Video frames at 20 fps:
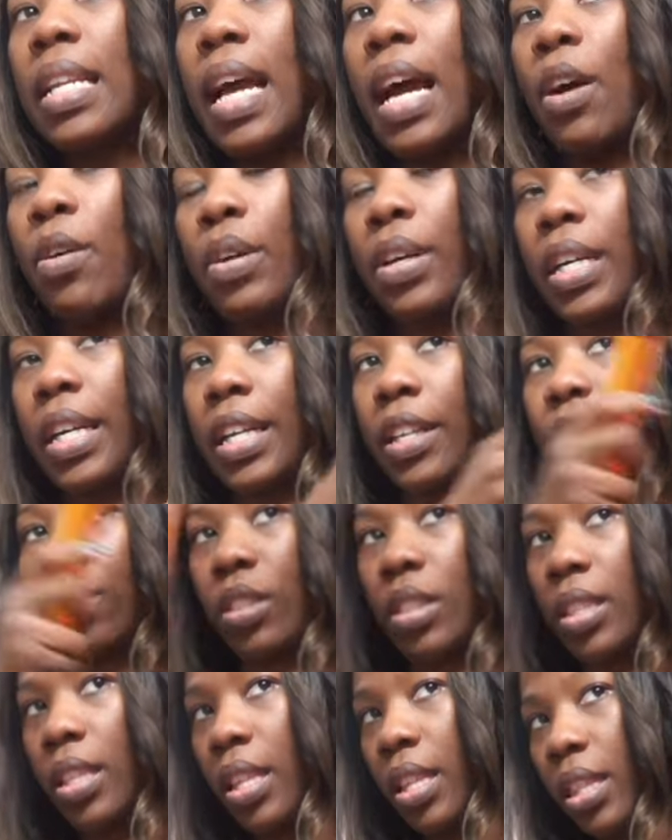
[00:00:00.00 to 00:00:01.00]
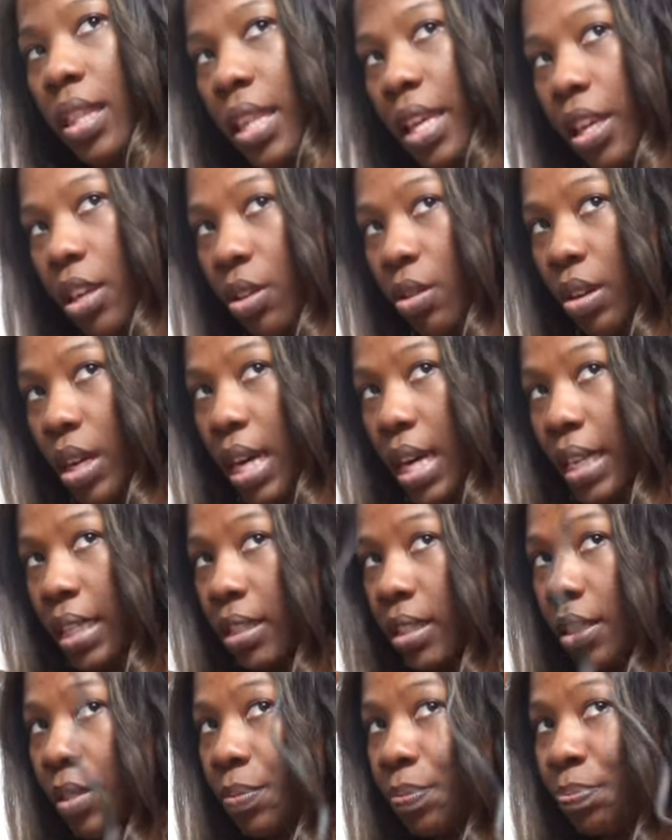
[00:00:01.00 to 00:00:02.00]
now, here's the thing, you
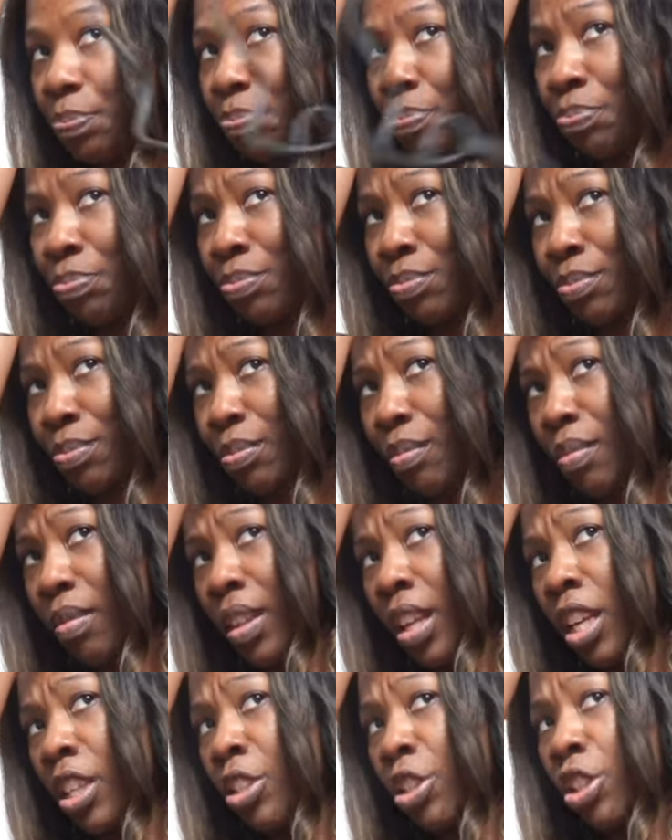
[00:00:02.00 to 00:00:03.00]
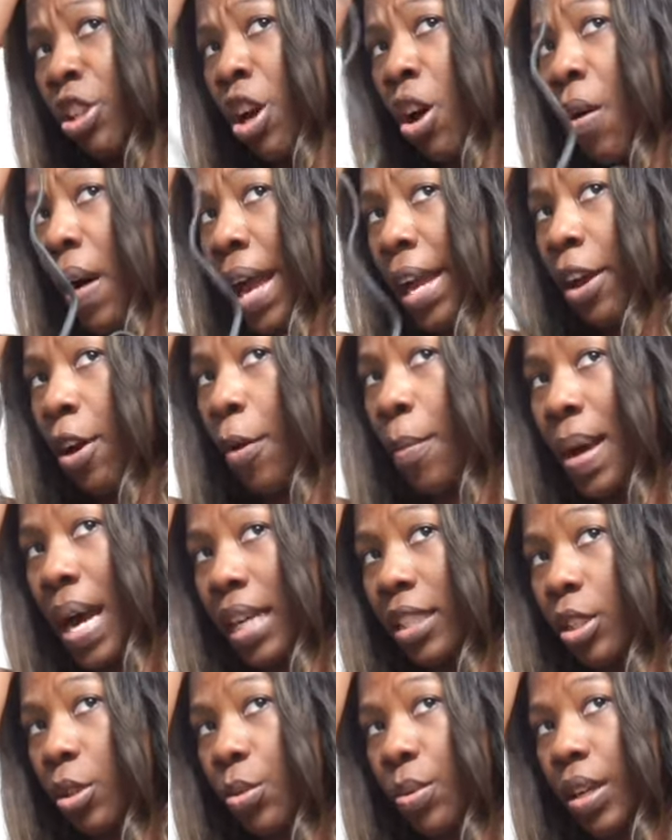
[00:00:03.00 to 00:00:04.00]
guys. So I go
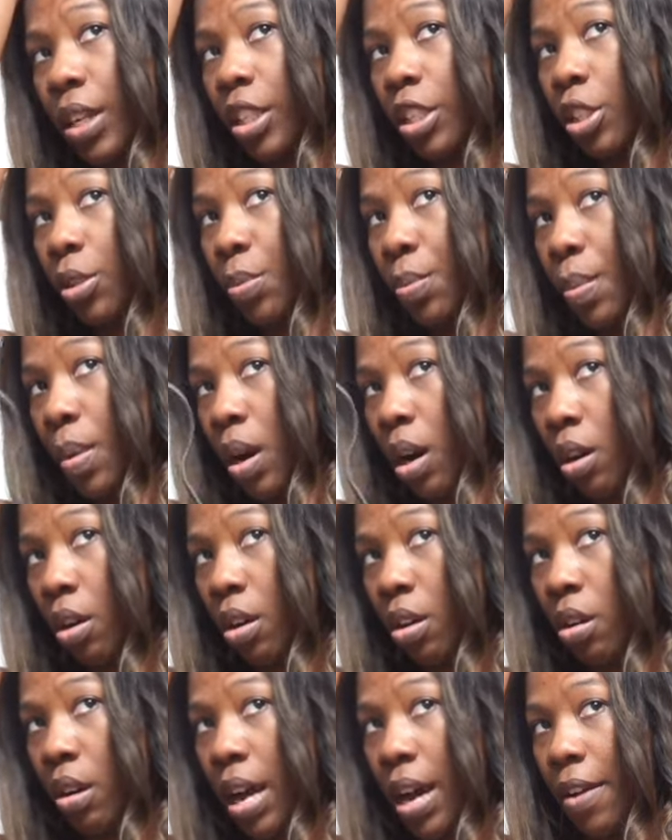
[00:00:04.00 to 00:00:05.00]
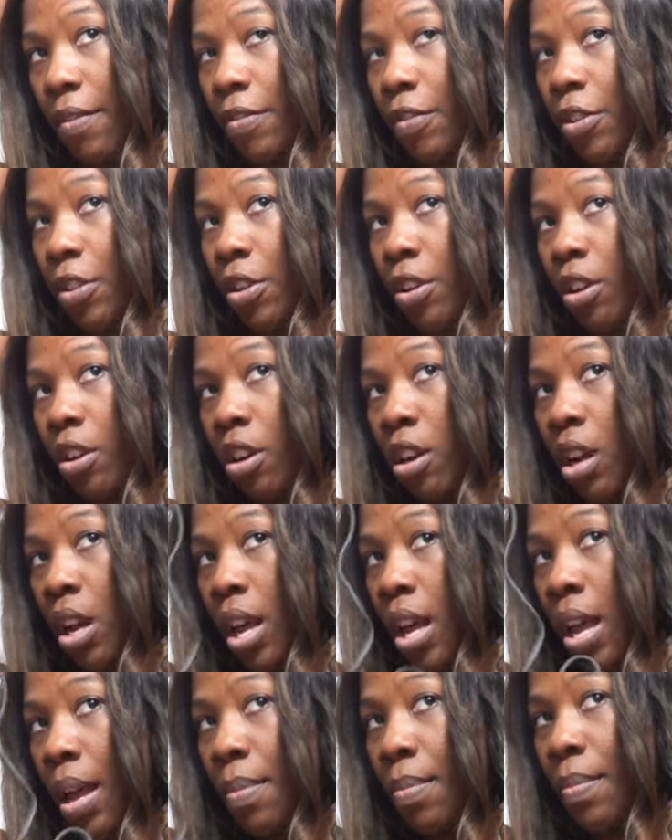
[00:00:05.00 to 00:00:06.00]
back to work tomorrow after
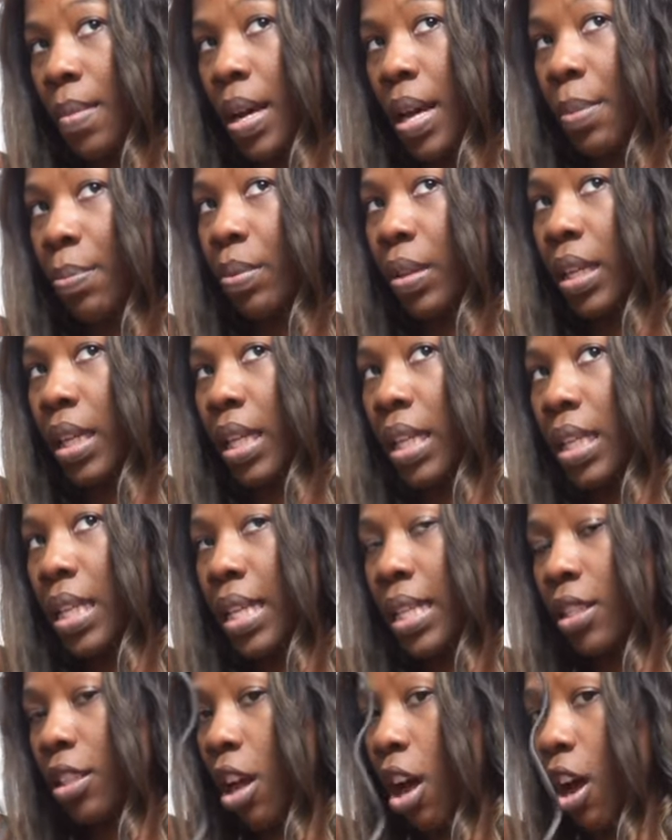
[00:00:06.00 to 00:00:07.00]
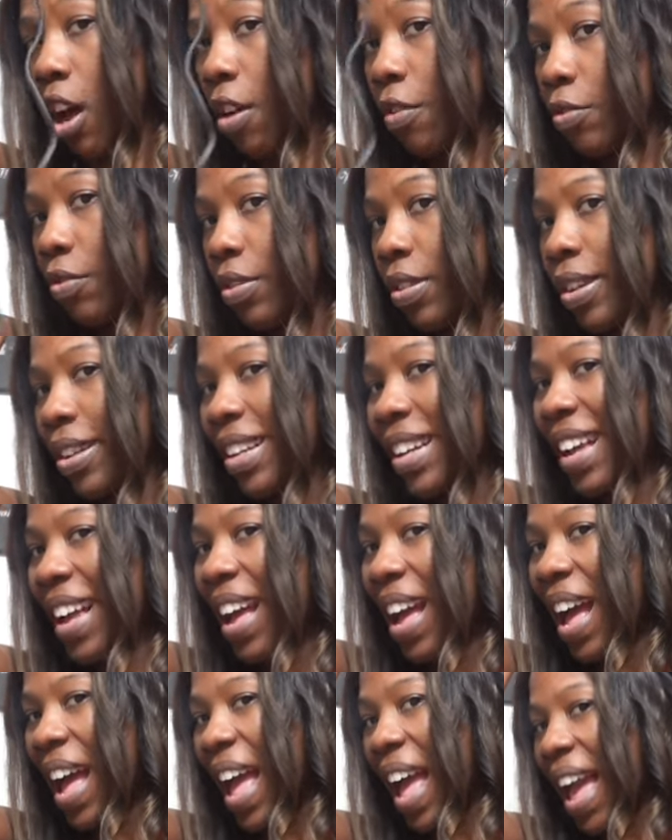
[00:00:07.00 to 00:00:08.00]
my plenty of days off,
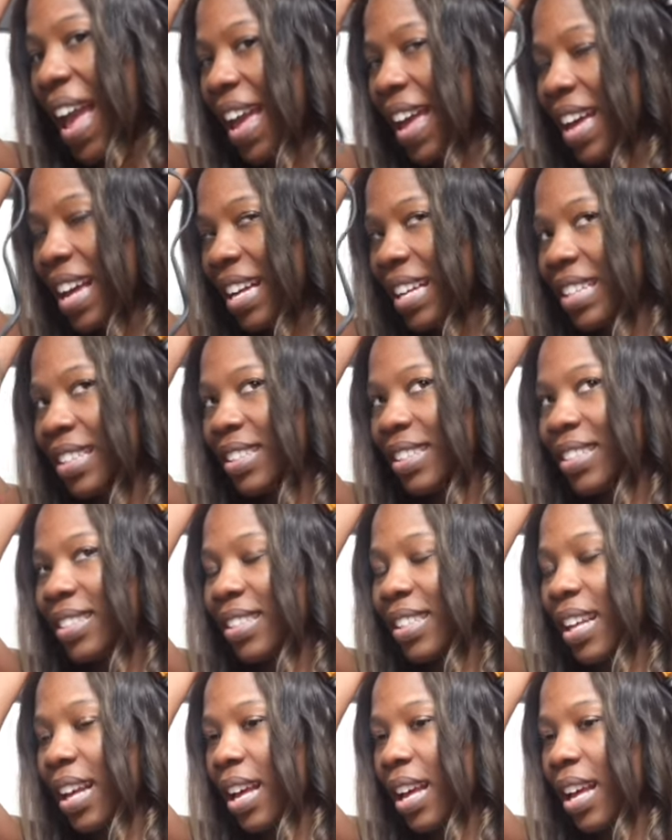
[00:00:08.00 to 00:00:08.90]
and